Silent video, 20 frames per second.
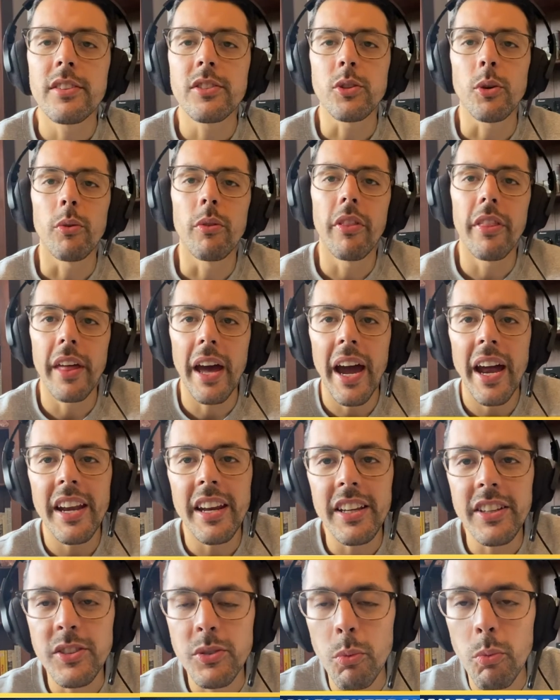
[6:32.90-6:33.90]
So that
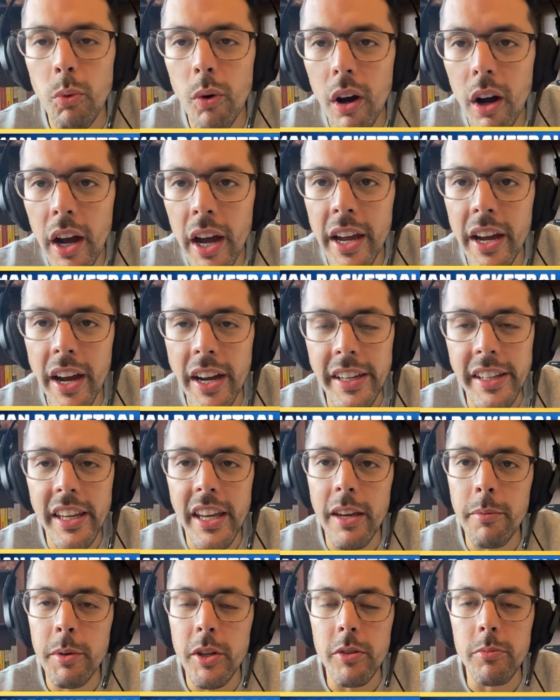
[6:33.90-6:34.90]
is why I
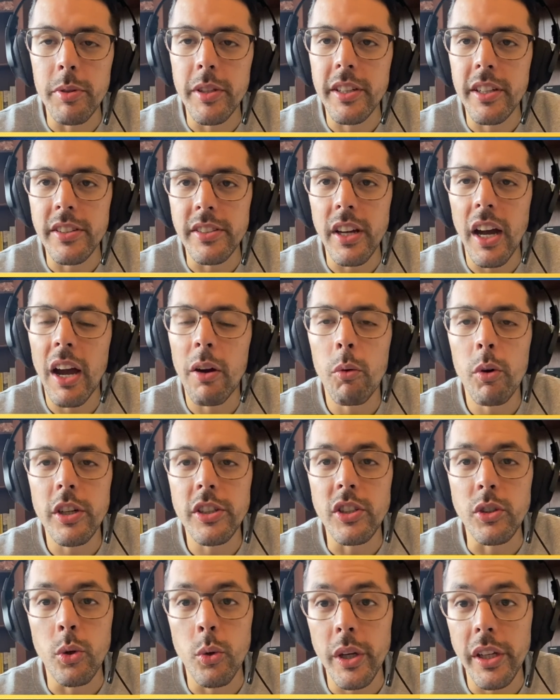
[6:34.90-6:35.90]
came here, because I wanted
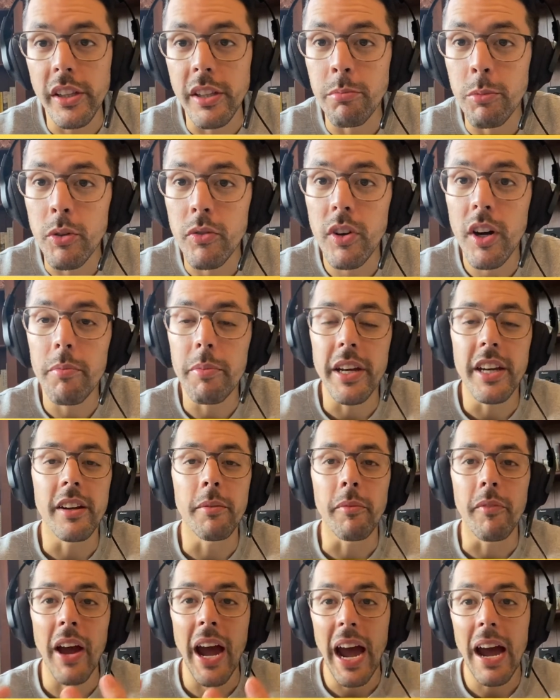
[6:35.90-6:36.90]
to quickly move up. And
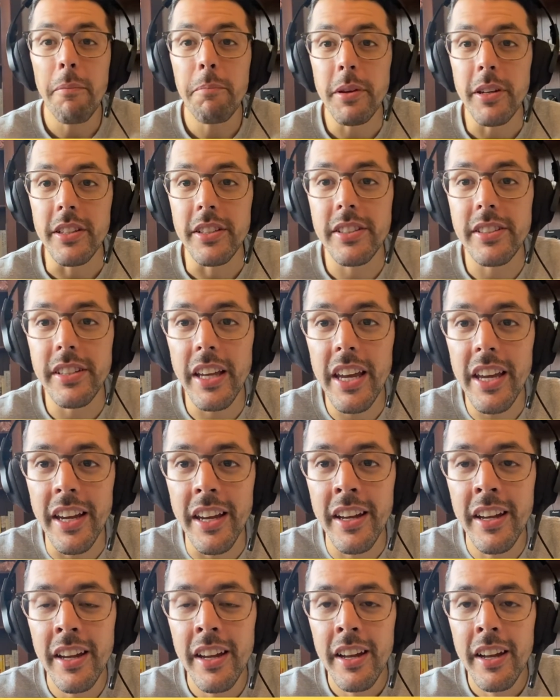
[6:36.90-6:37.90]
I'm happy to
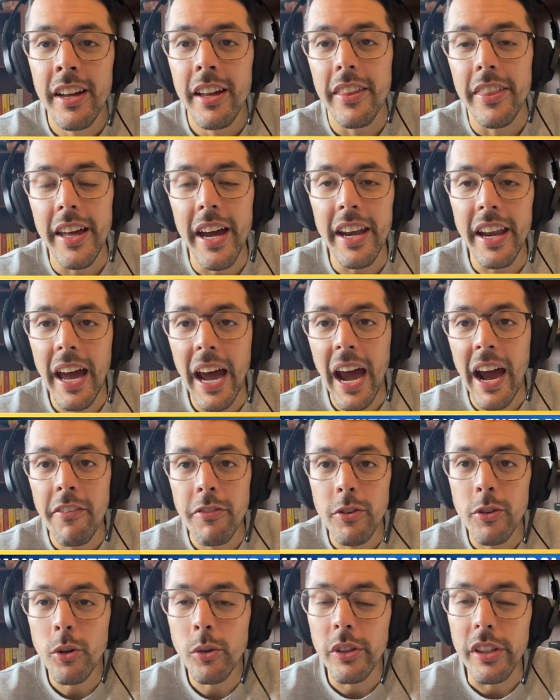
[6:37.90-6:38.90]
say that
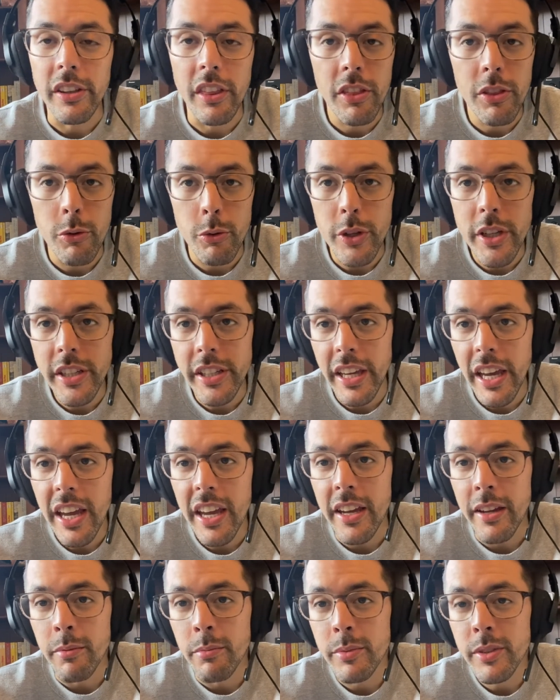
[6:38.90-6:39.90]
after only three
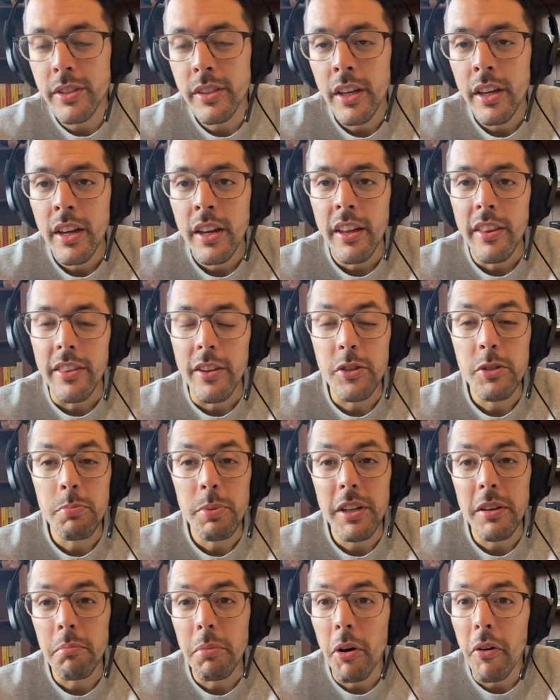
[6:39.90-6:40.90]
games, there's
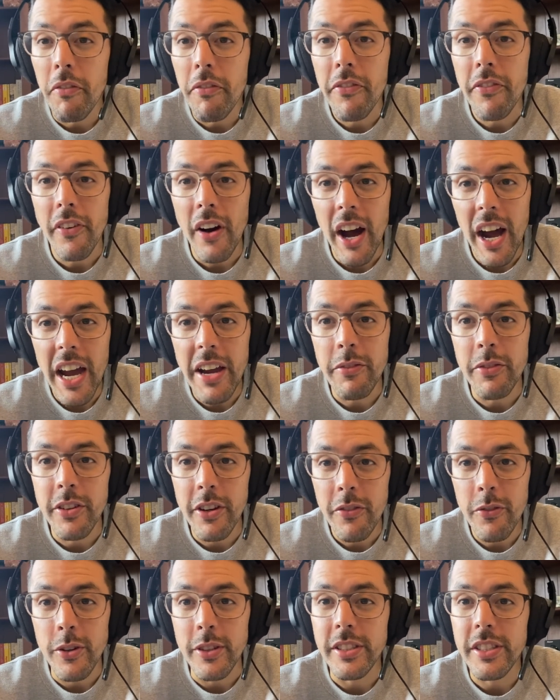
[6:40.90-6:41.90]
been about five
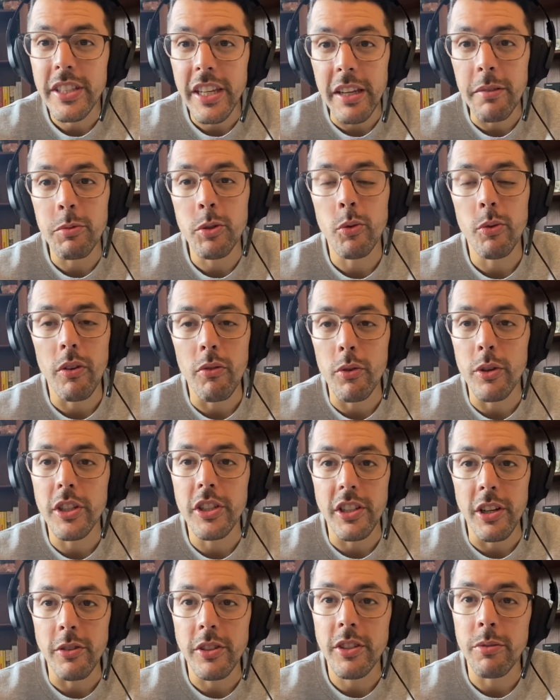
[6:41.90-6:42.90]
different teams who have
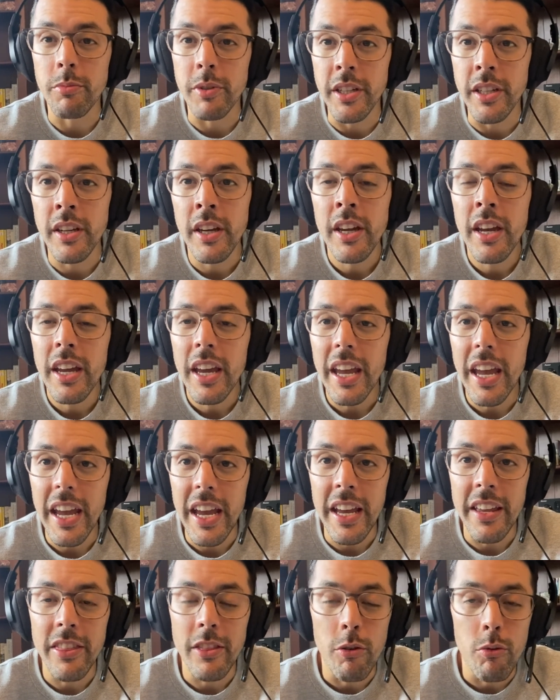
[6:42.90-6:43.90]
reached out to me
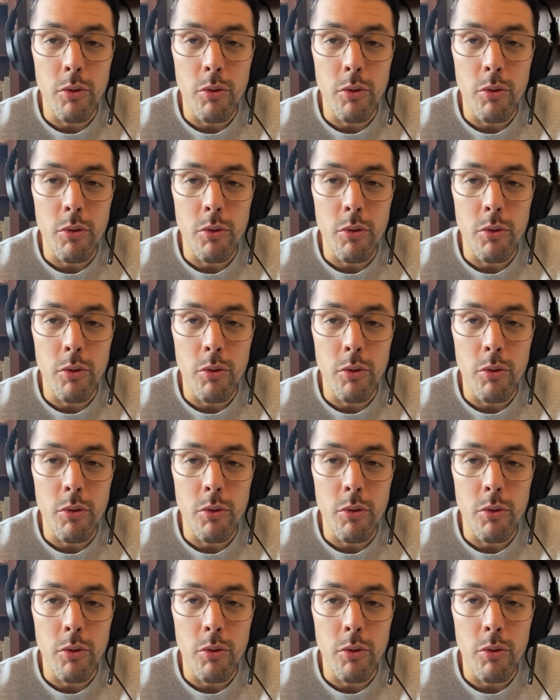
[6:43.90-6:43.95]
in the